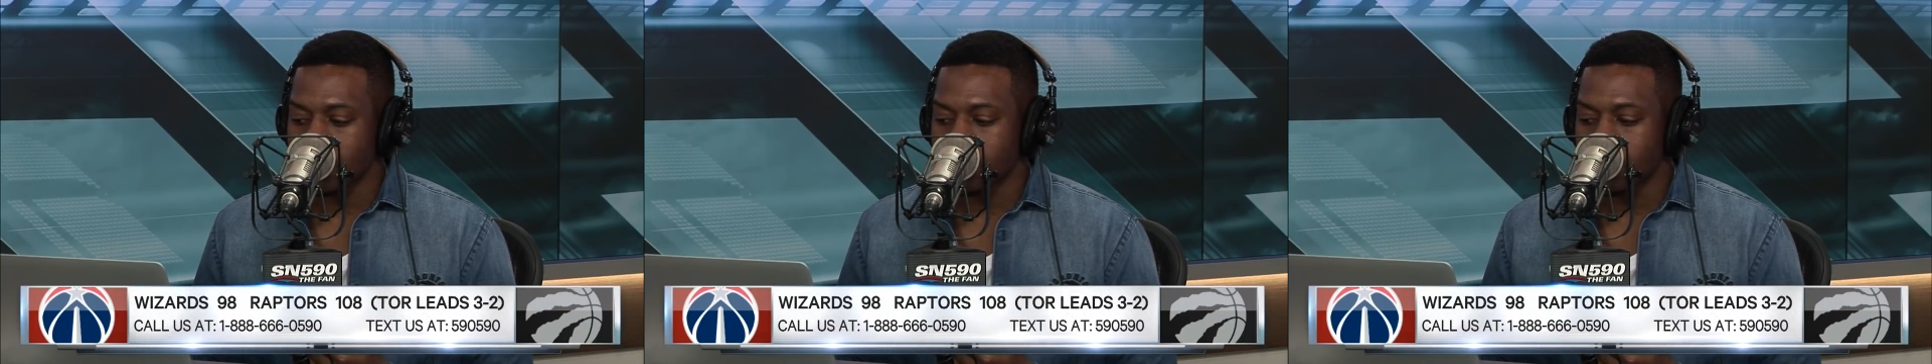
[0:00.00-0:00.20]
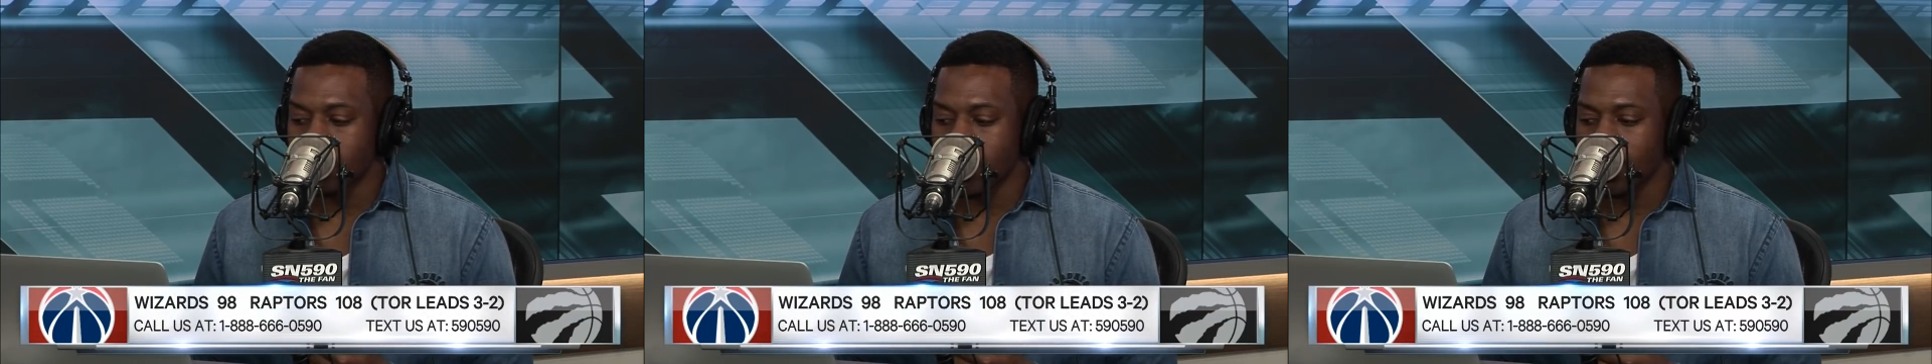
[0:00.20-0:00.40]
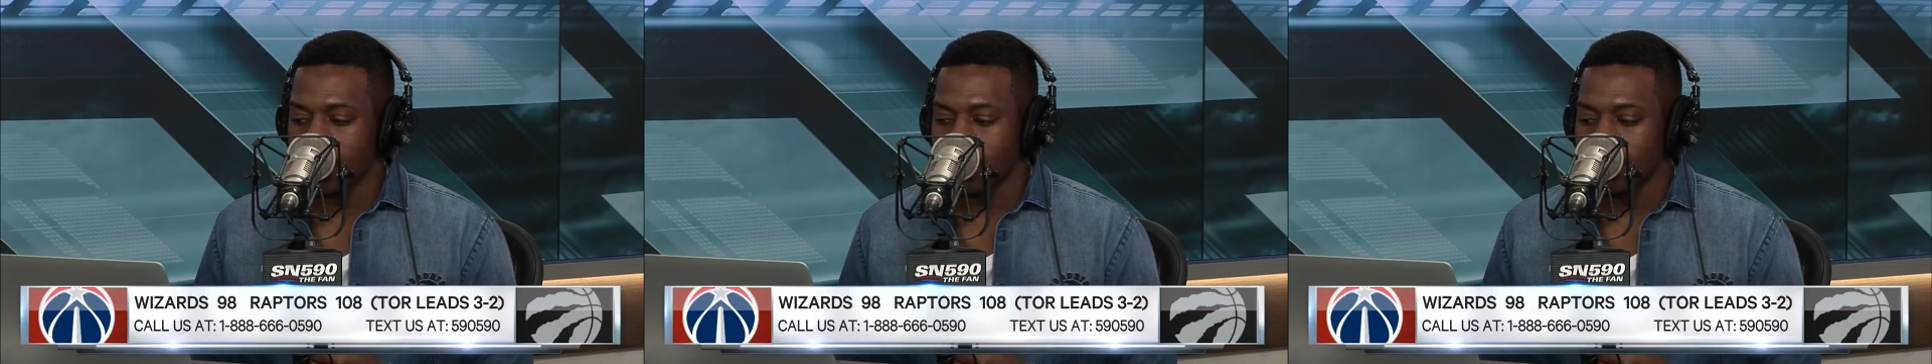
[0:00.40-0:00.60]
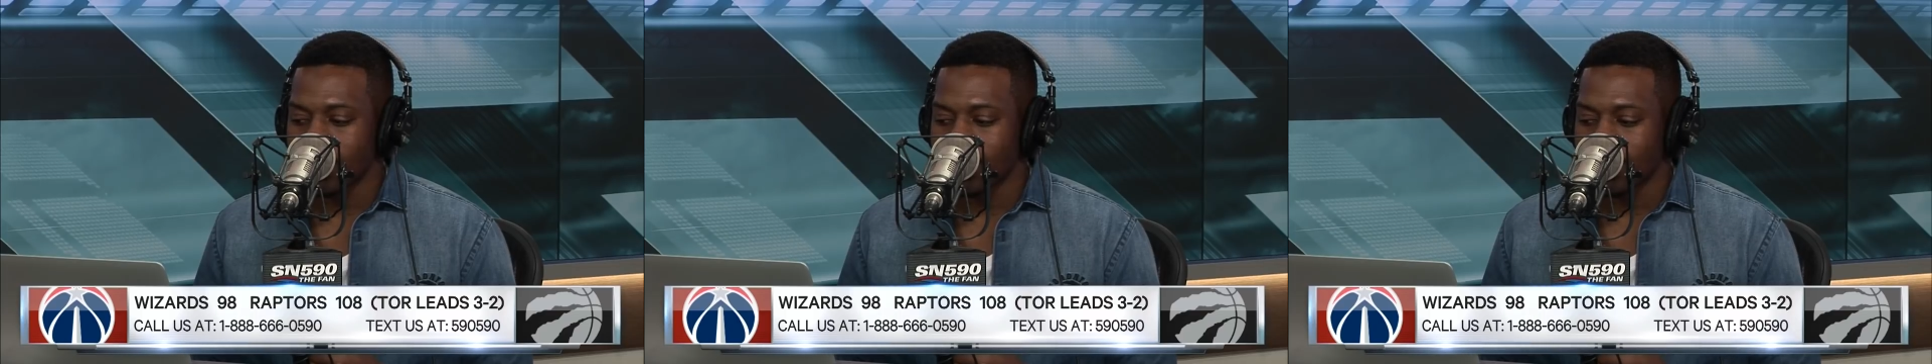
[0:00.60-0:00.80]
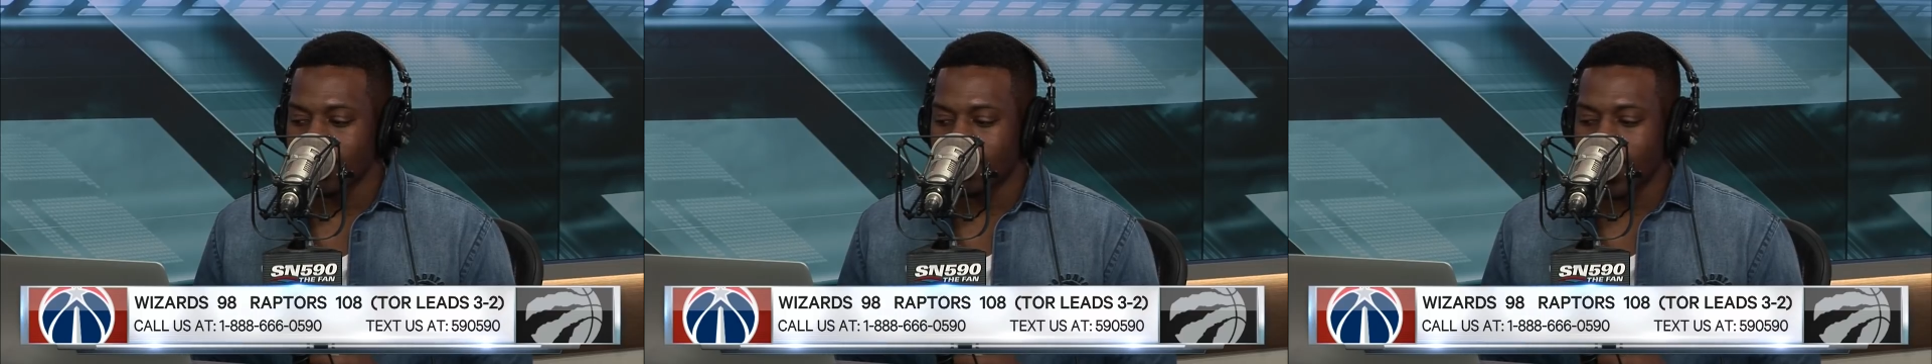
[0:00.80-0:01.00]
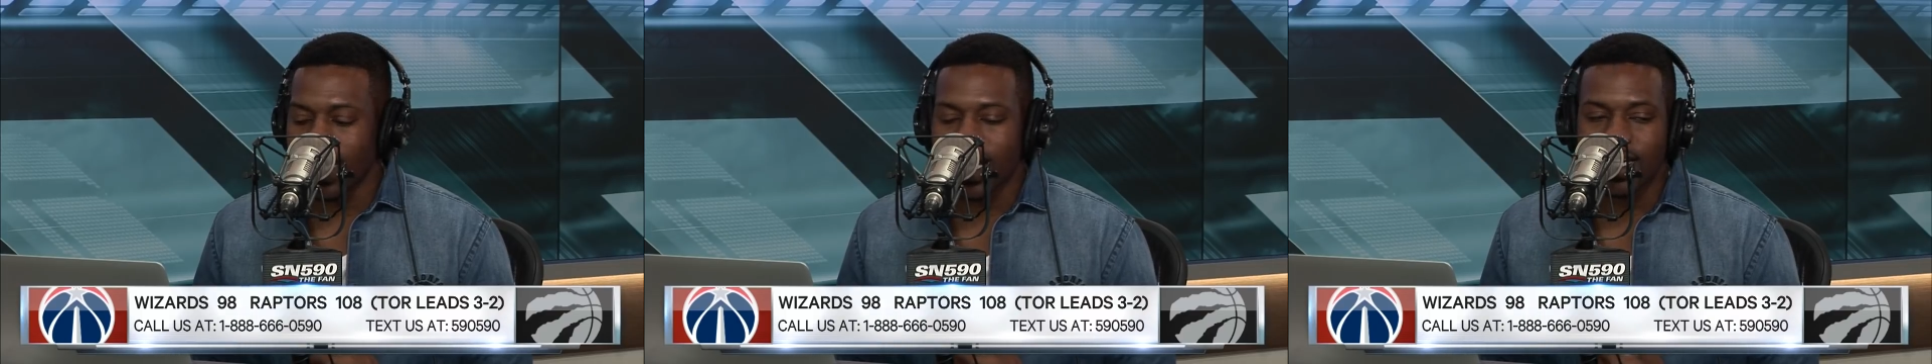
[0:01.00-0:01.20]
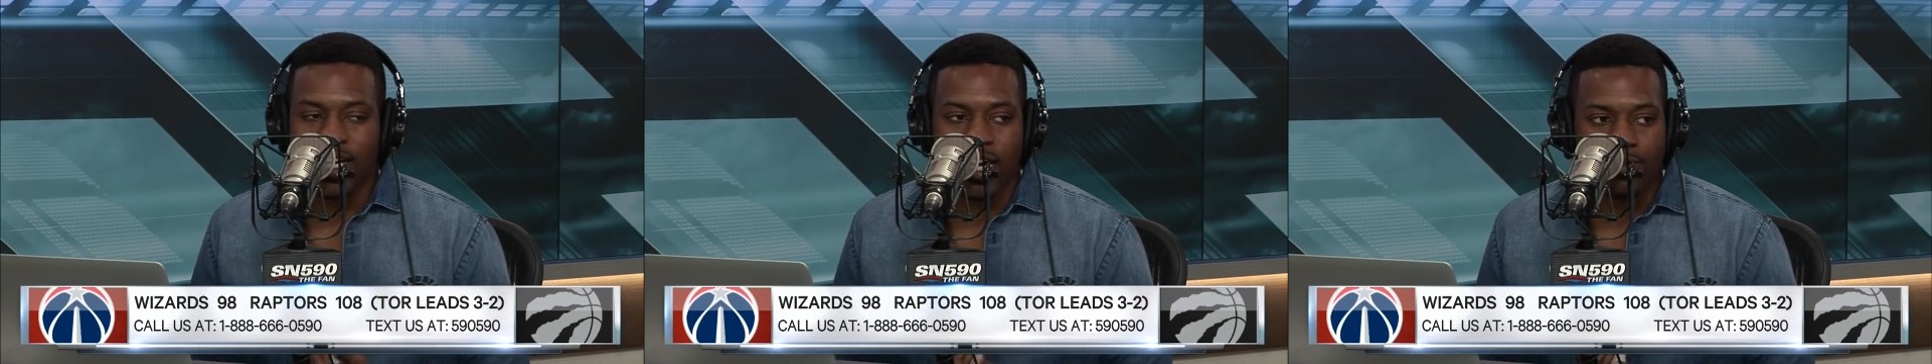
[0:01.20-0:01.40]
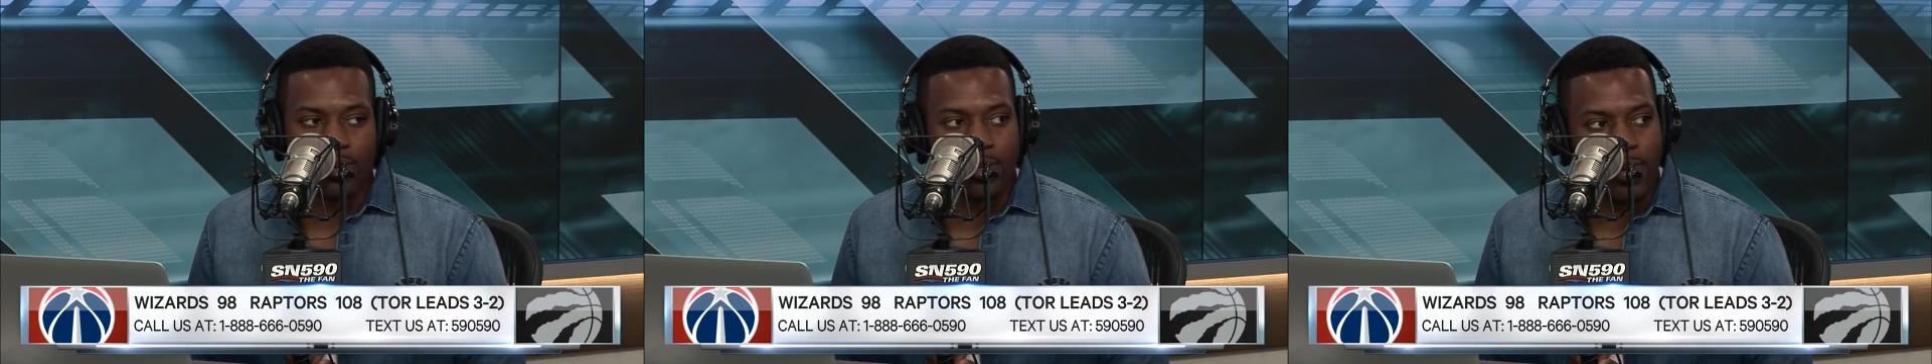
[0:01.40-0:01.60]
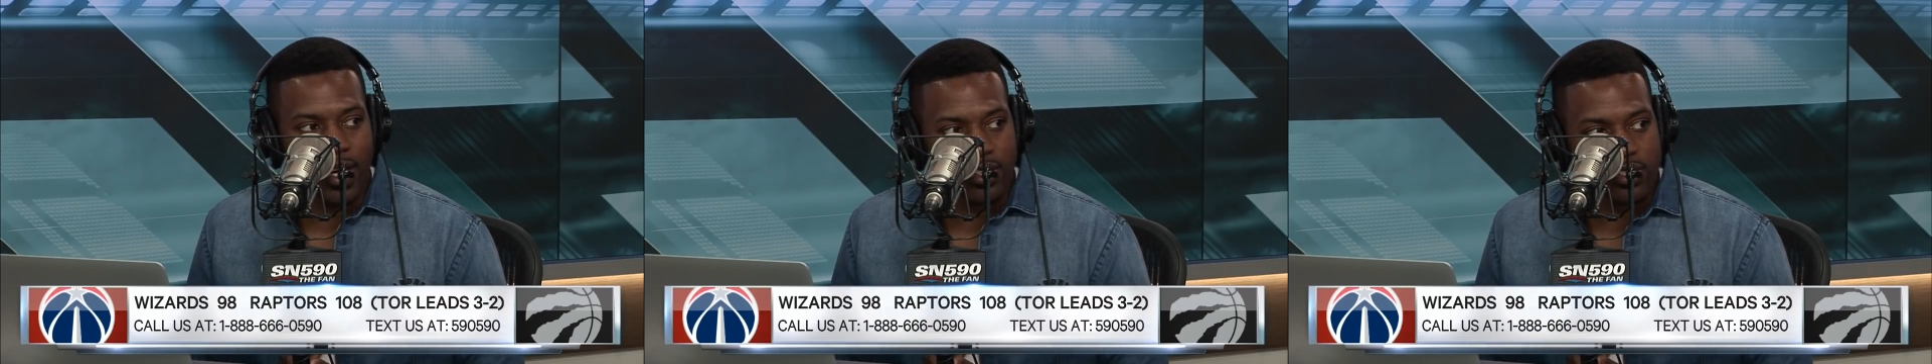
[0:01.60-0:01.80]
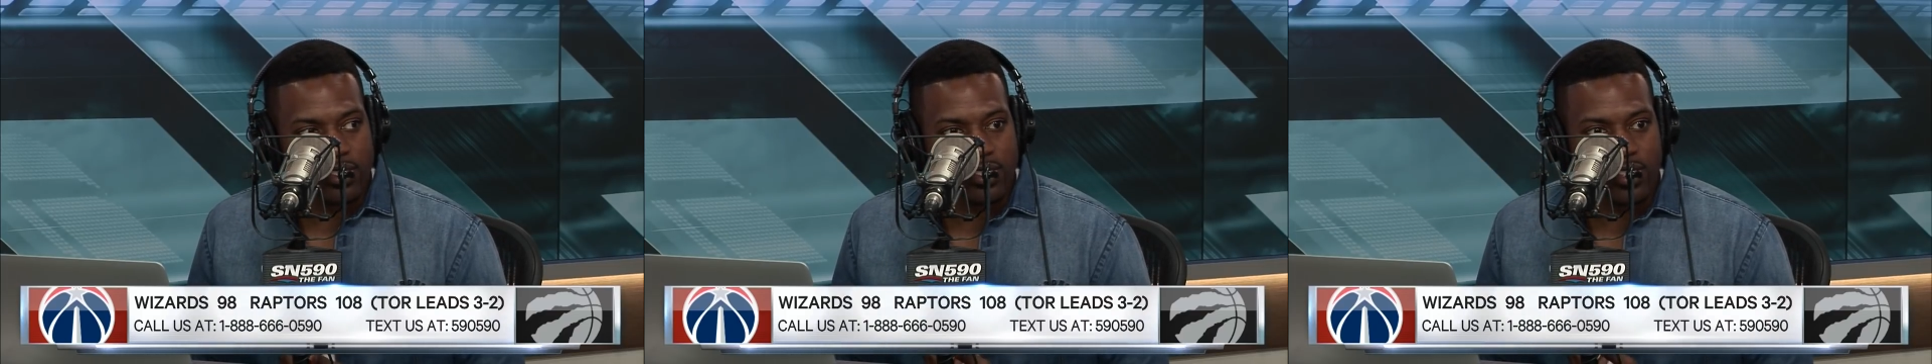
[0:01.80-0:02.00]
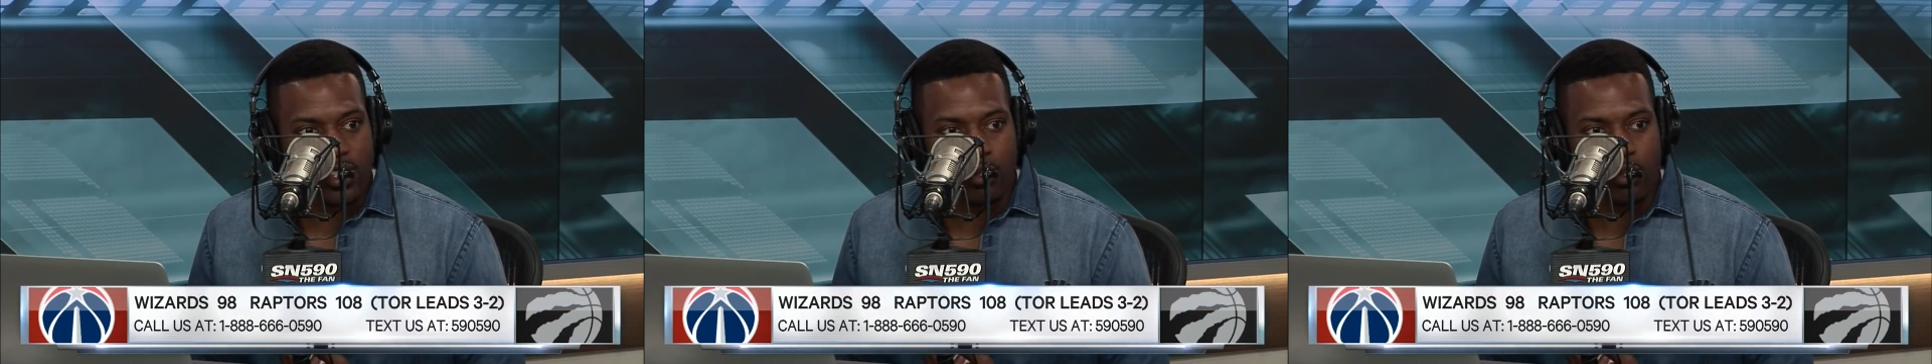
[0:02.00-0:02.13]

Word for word: shooting, but he had nine rebounds.